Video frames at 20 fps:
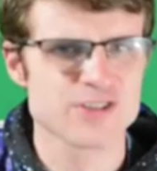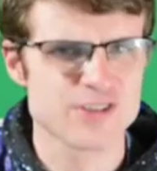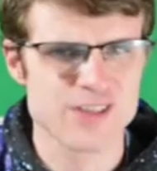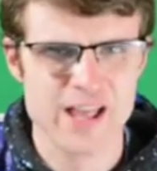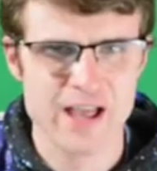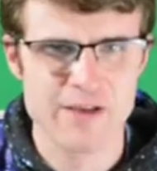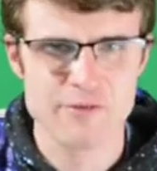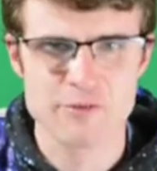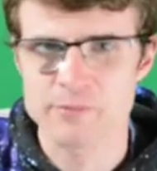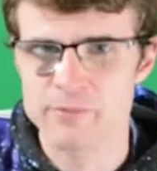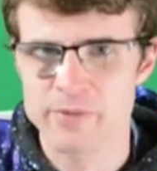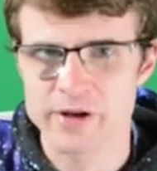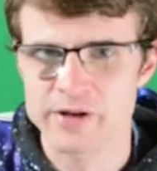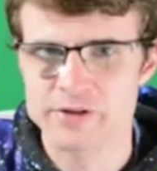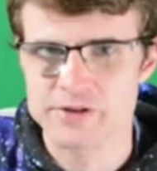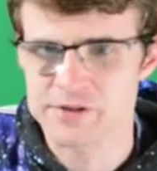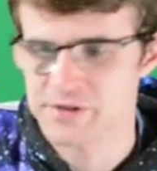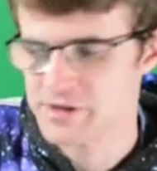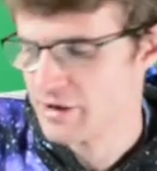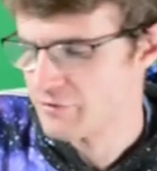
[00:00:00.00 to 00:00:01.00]
They haven't been
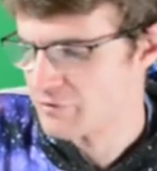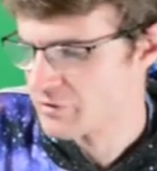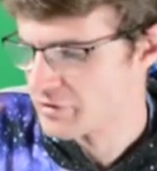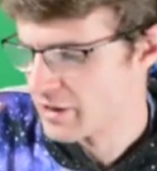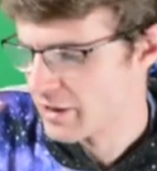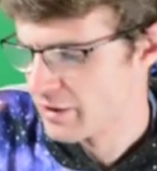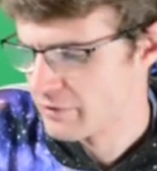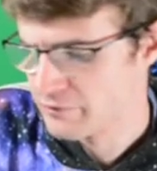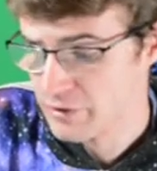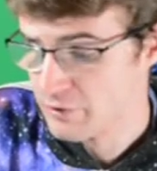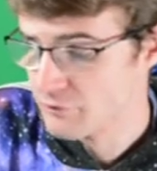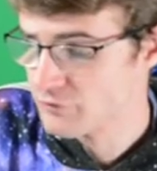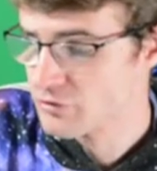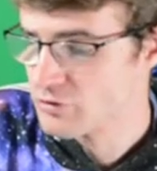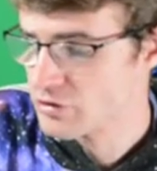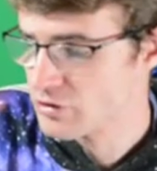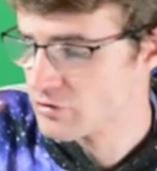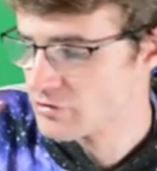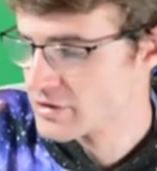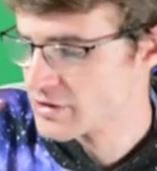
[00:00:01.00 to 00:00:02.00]
discovered yet. And if you
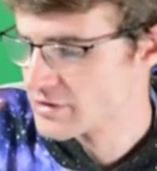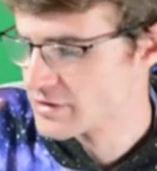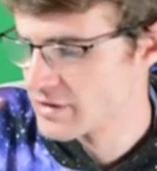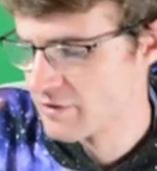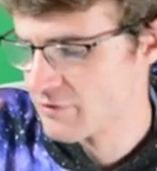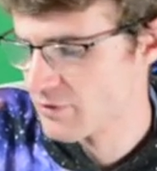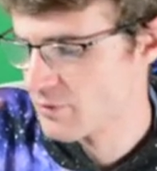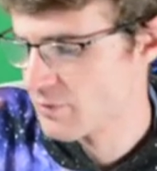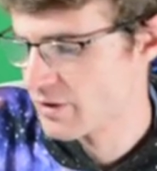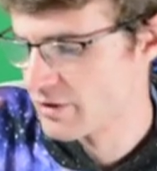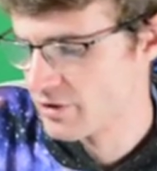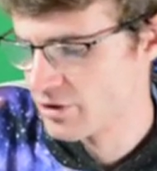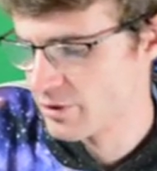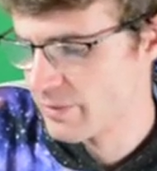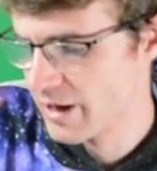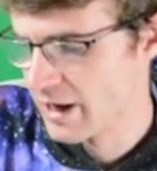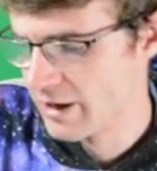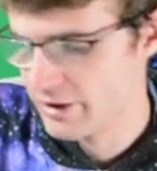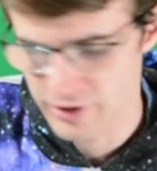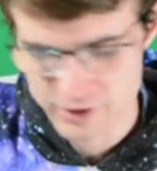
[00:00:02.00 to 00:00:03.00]
do discover one in your
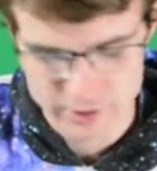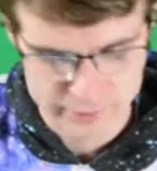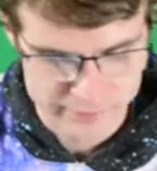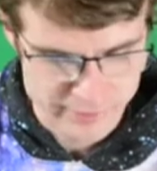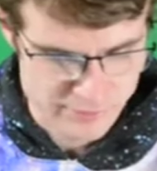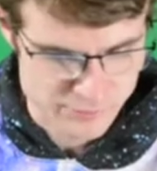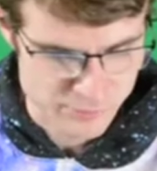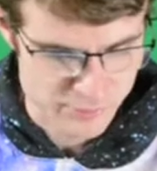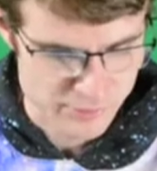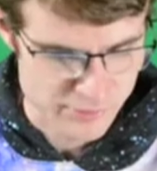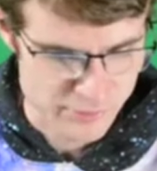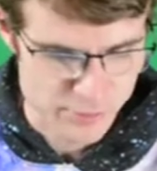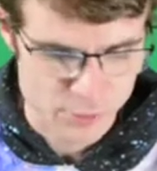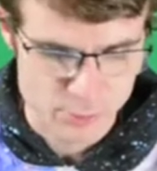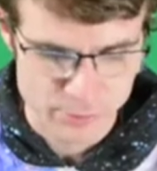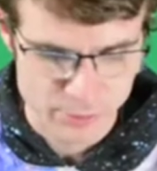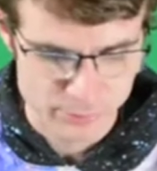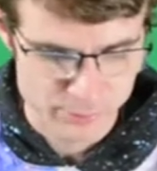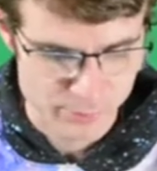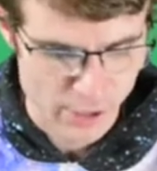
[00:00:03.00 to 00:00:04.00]
backyard, that's worth a
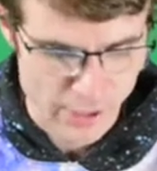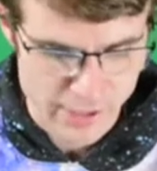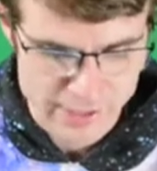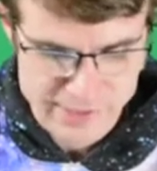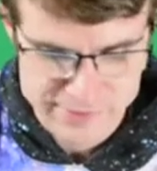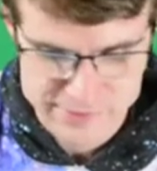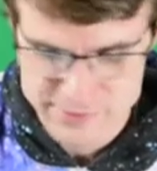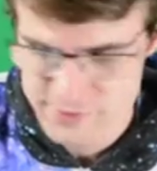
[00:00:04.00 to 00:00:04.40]
Nobel Prize.